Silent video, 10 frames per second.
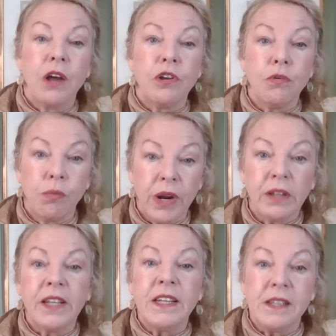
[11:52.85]
you
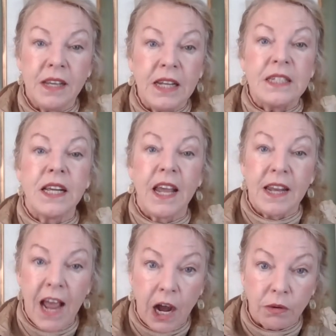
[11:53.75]
really need to
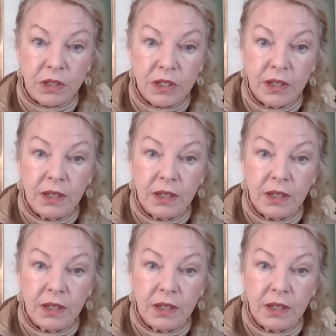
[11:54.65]
get out.